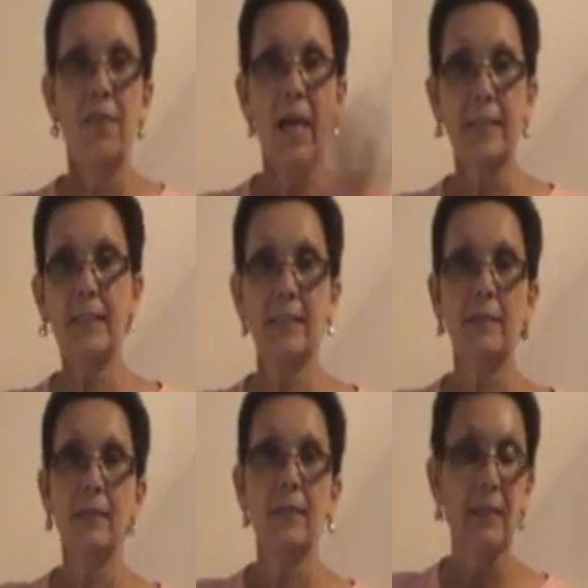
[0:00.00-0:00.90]

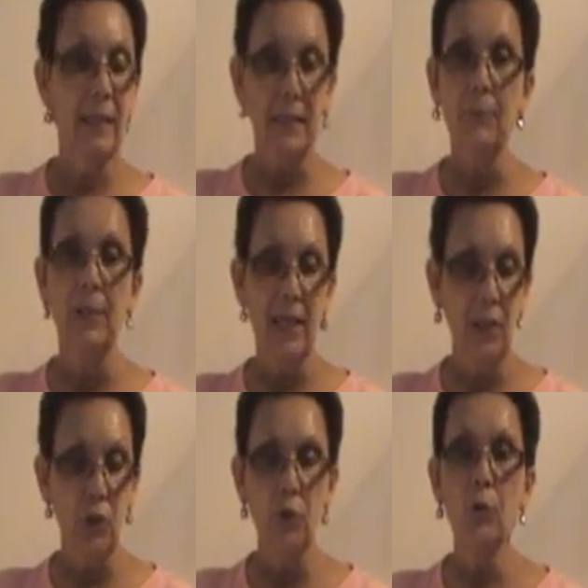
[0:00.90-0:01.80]
That's
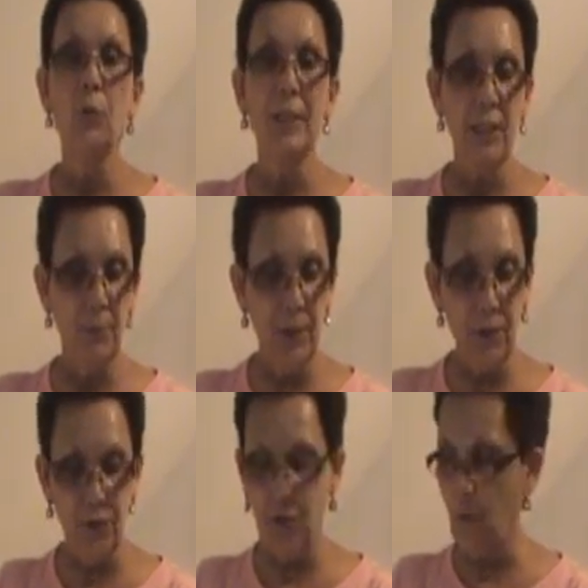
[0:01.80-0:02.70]
eliminated. You don't need to be
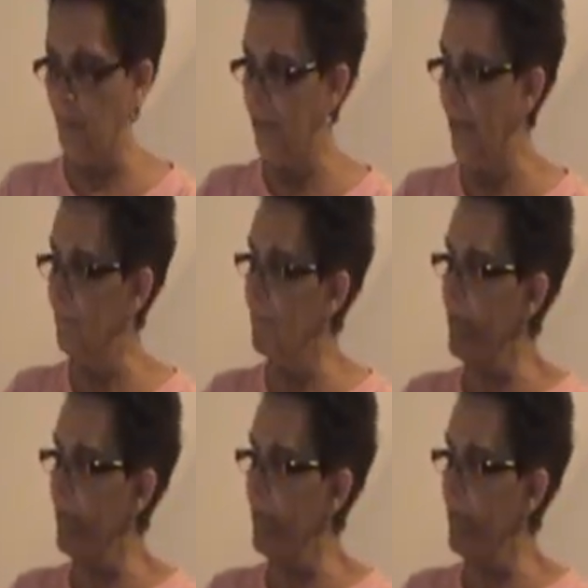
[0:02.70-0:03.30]
concerned with that.